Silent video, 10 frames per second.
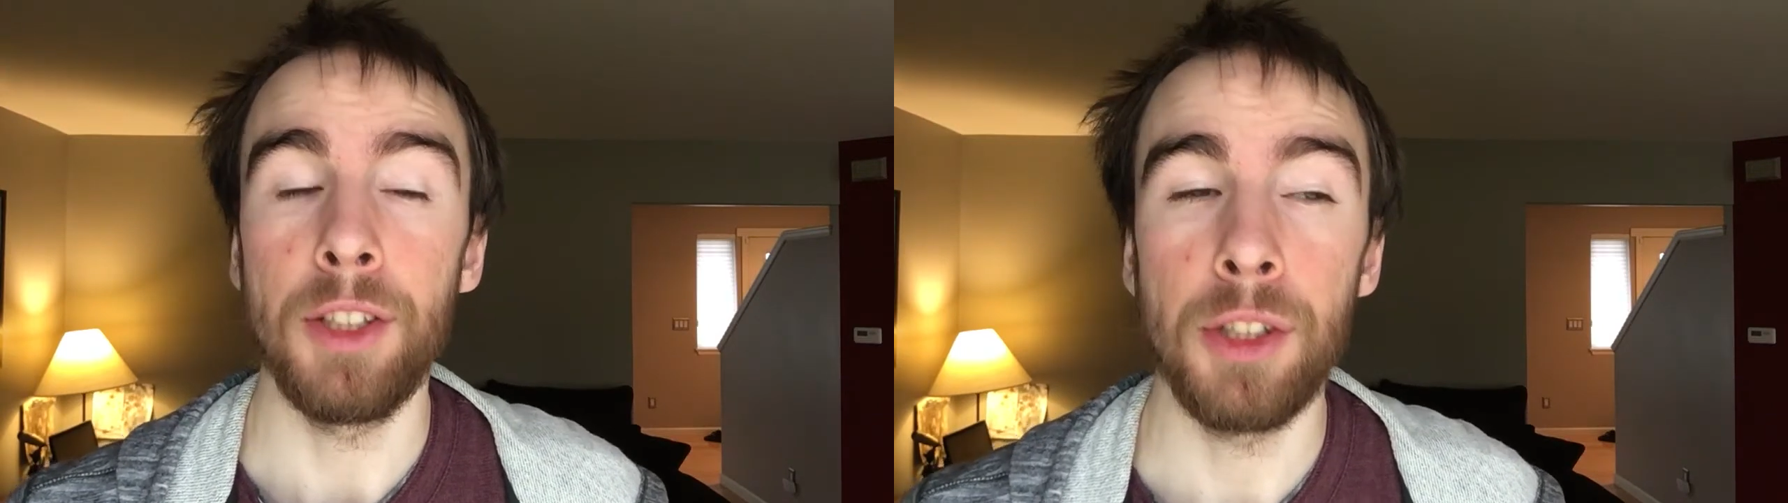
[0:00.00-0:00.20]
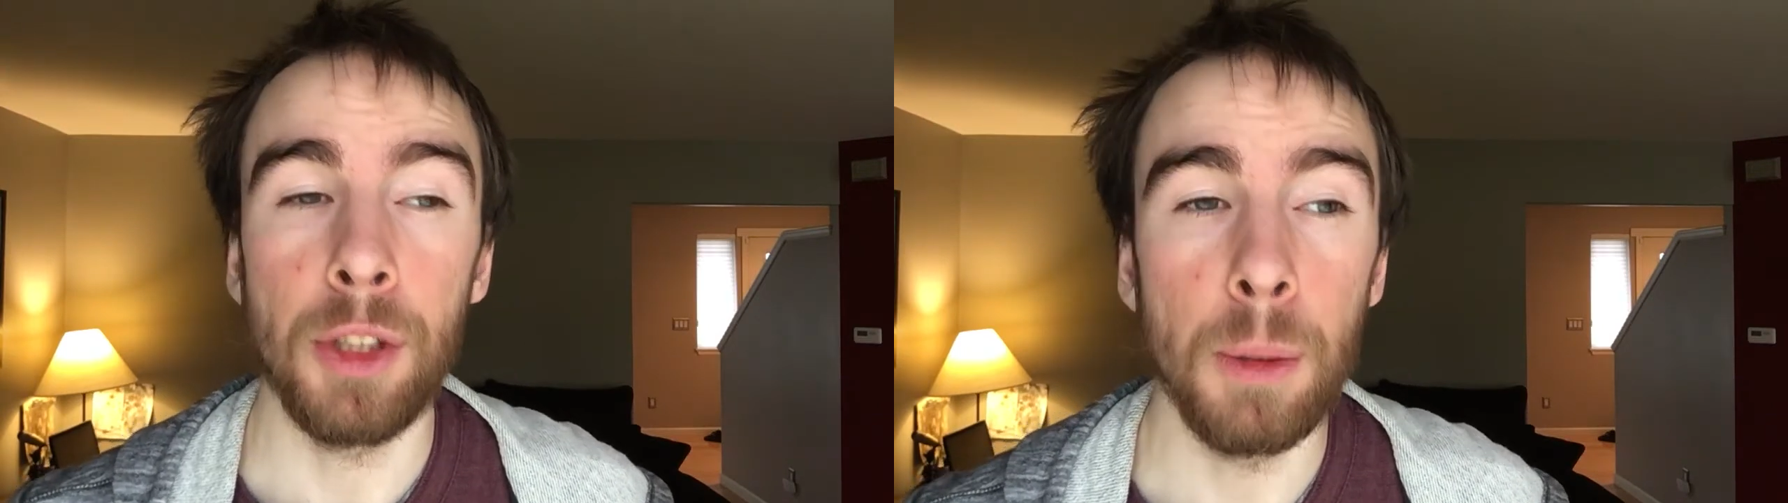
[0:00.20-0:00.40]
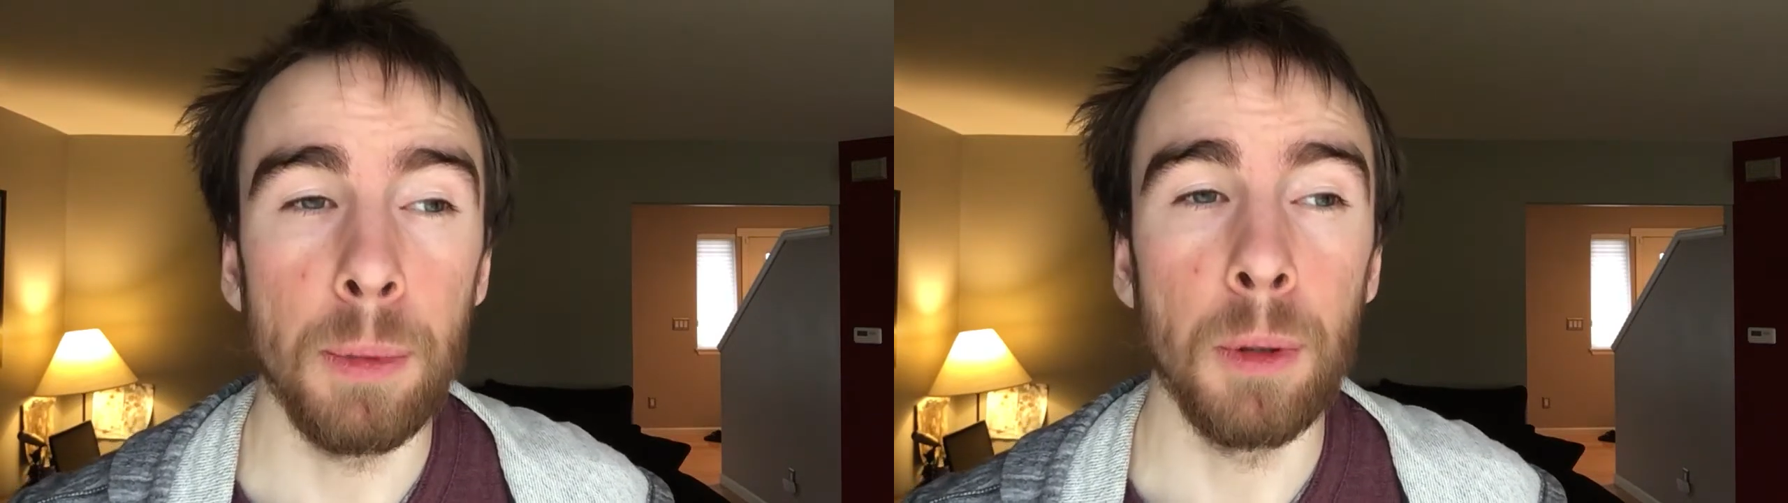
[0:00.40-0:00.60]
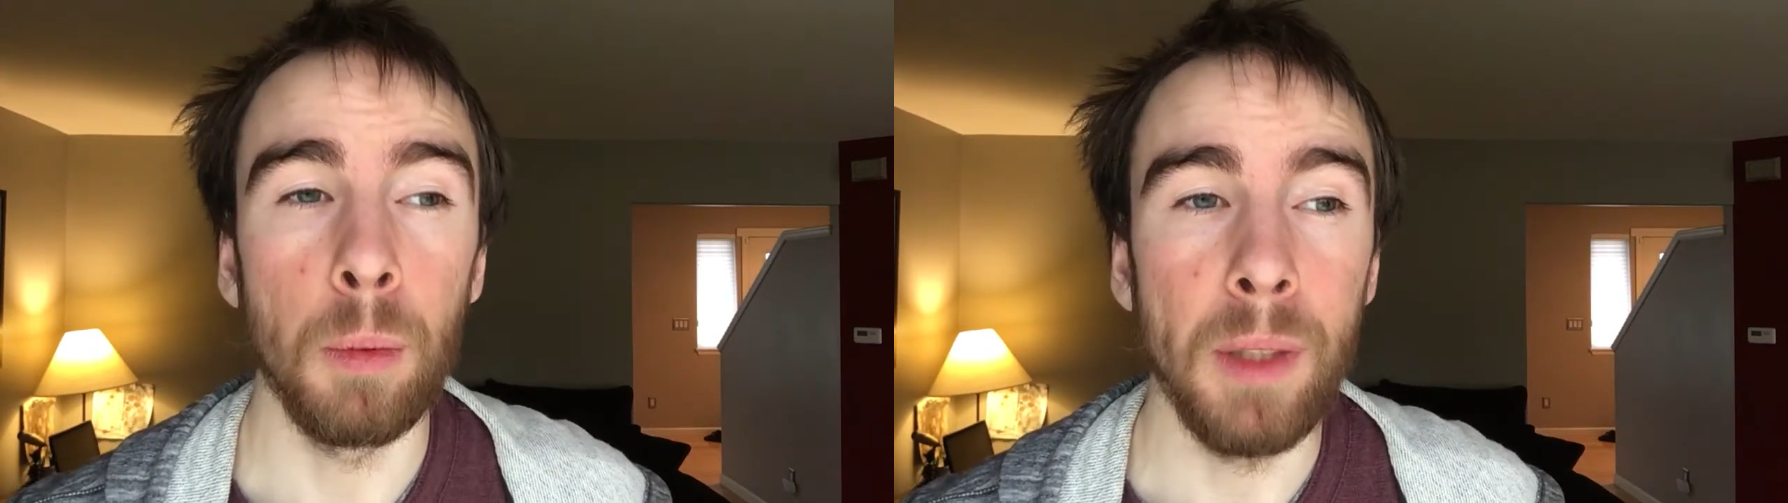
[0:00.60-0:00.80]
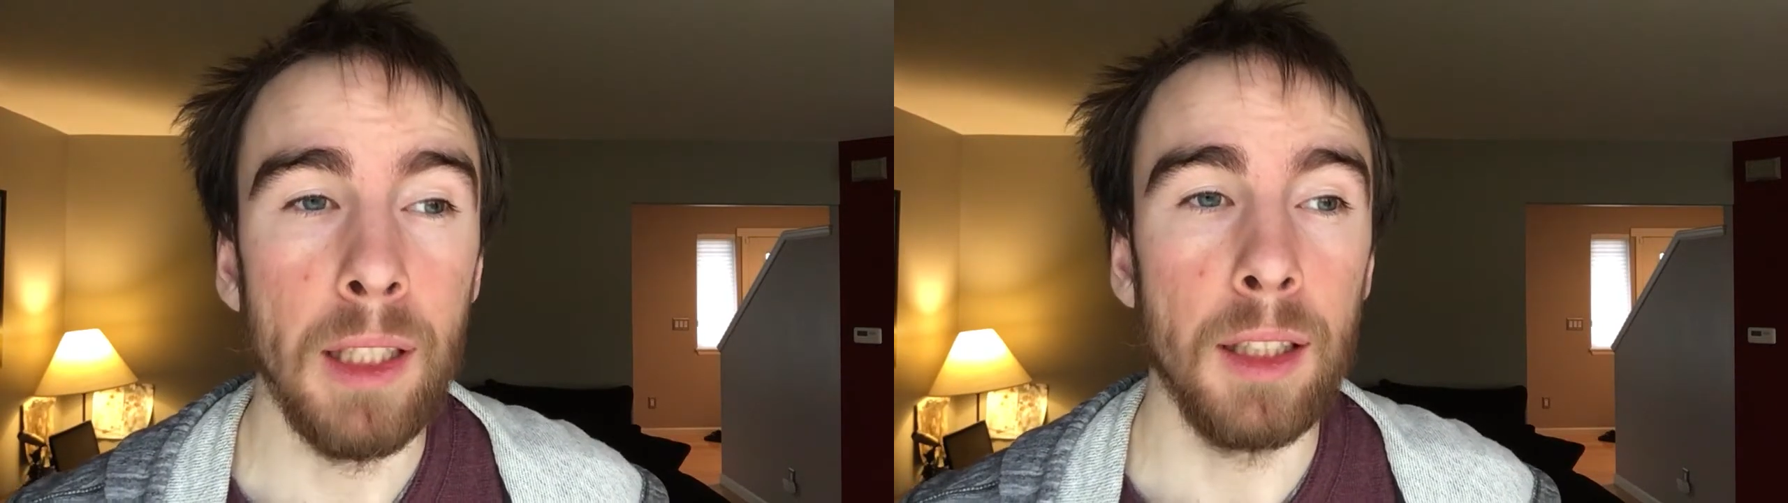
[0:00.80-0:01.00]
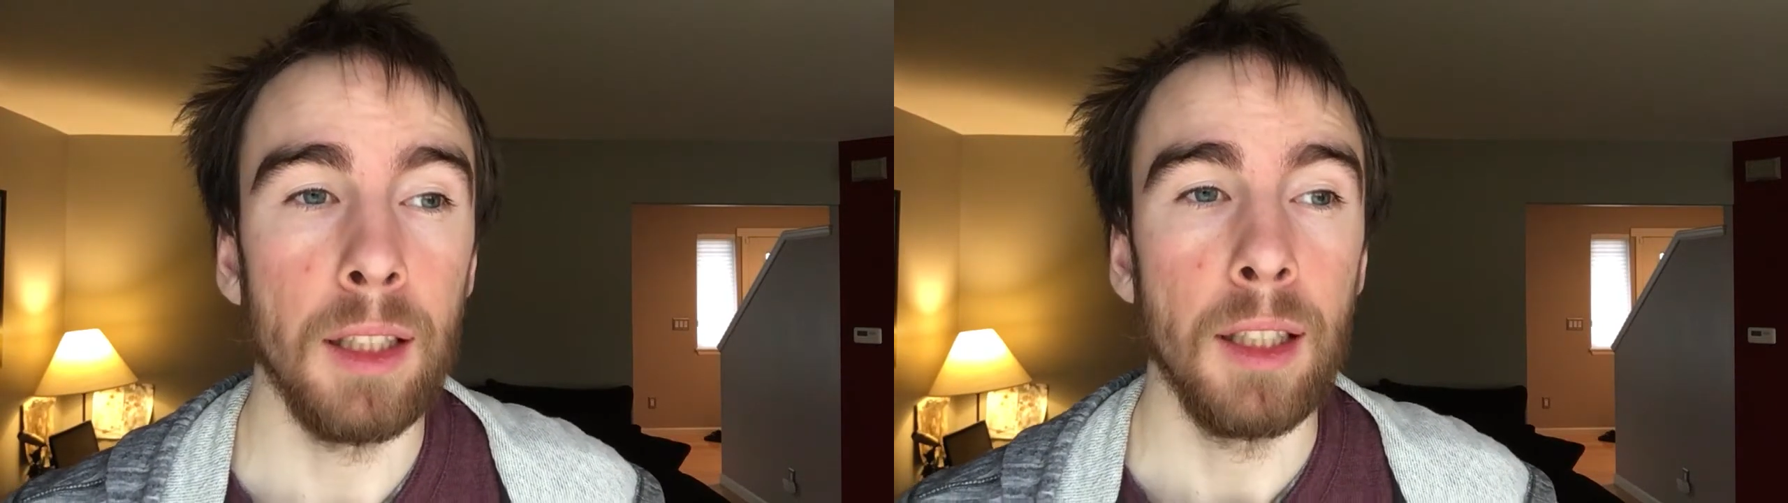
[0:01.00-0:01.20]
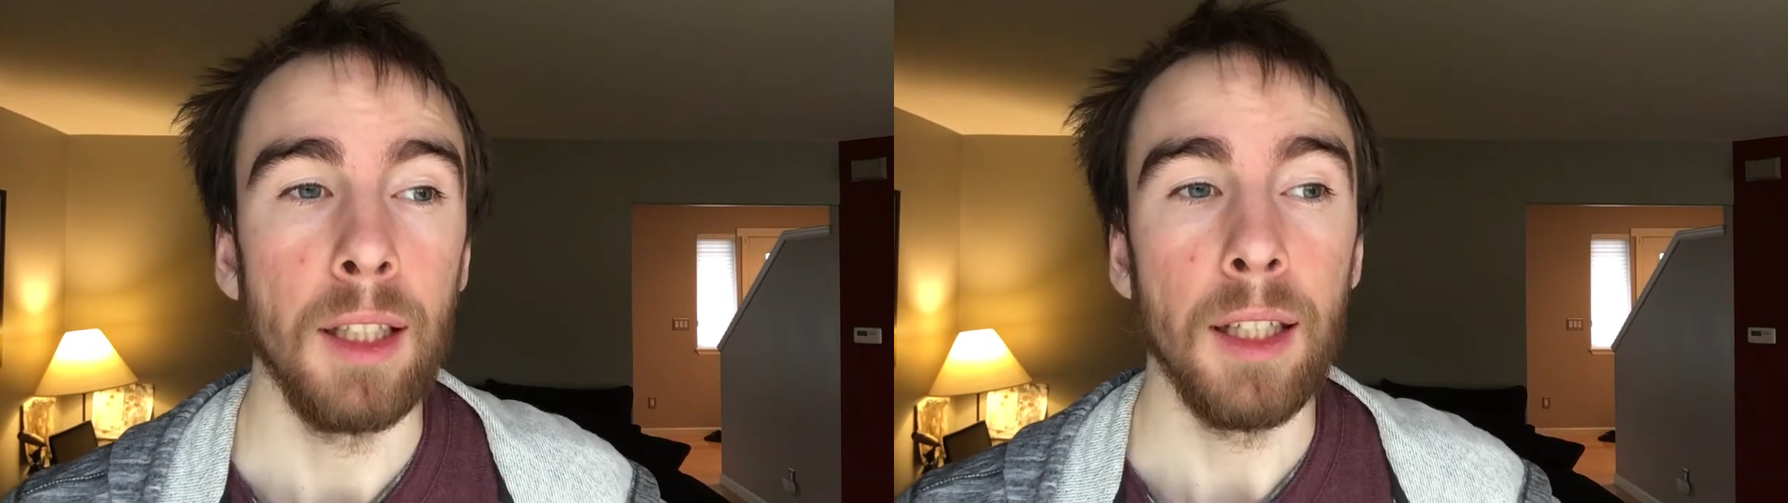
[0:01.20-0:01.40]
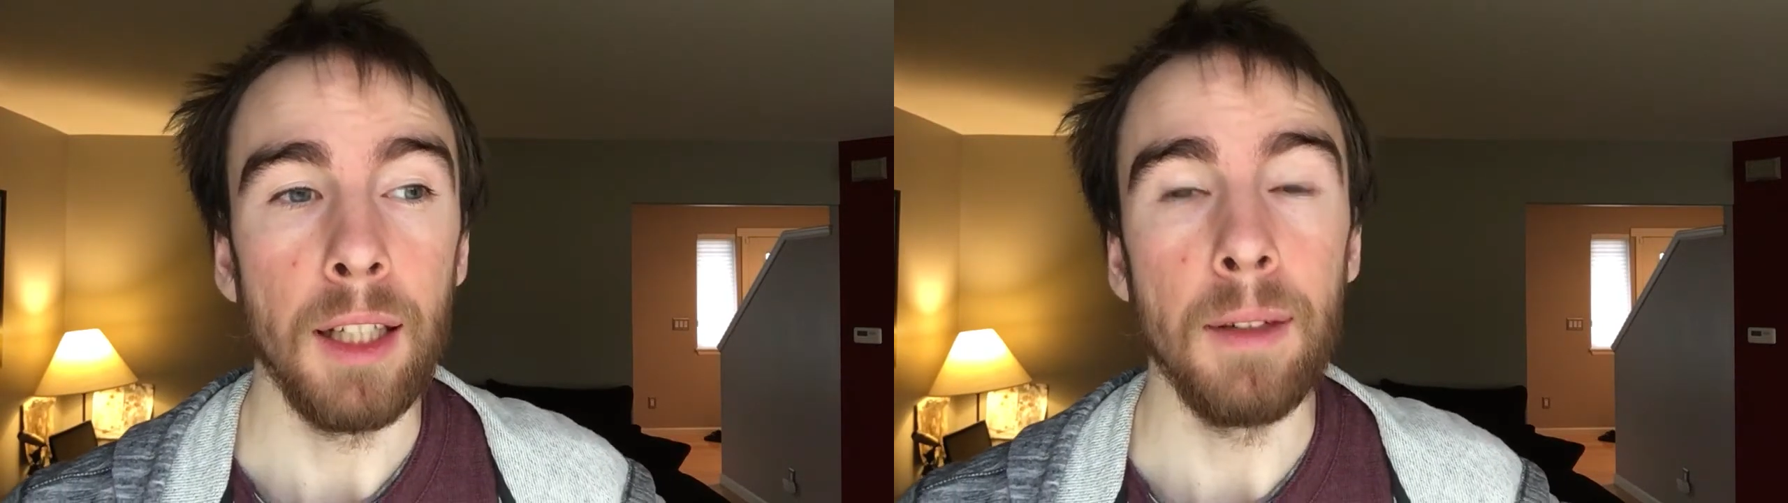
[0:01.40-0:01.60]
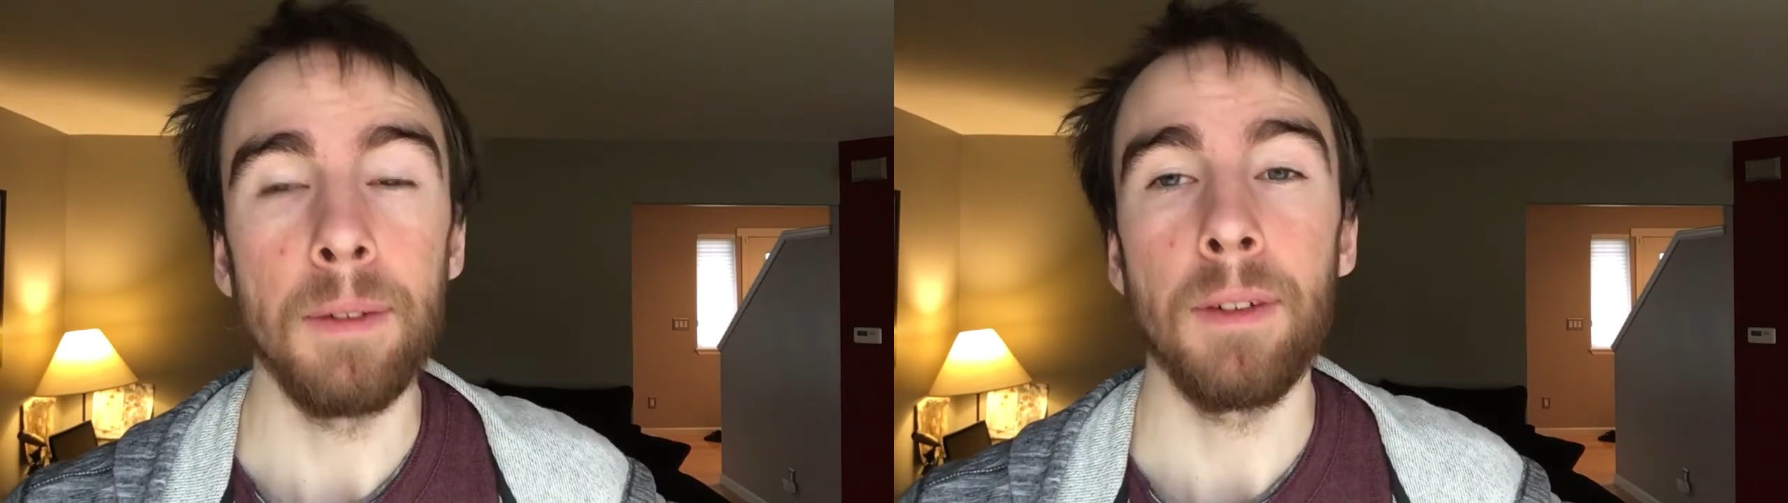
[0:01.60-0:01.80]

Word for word: super weak if